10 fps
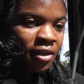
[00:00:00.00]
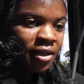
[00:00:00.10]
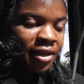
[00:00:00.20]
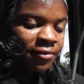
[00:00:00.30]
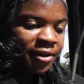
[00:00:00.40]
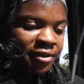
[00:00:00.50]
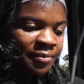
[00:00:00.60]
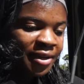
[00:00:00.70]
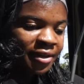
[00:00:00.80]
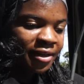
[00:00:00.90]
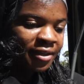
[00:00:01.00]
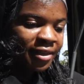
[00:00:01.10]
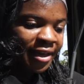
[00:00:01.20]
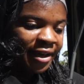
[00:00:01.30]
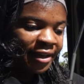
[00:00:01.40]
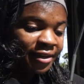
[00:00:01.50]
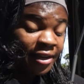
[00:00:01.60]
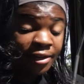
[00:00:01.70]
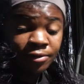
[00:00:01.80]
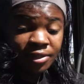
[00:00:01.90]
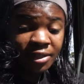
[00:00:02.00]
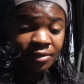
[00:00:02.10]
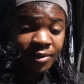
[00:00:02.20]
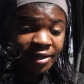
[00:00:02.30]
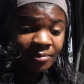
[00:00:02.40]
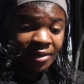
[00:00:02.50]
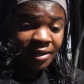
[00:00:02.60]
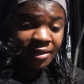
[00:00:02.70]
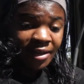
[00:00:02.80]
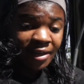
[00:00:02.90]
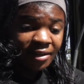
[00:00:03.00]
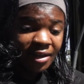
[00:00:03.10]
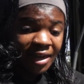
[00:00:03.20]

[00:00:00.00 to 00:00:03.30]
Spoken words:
he recommended that, he or she recommended that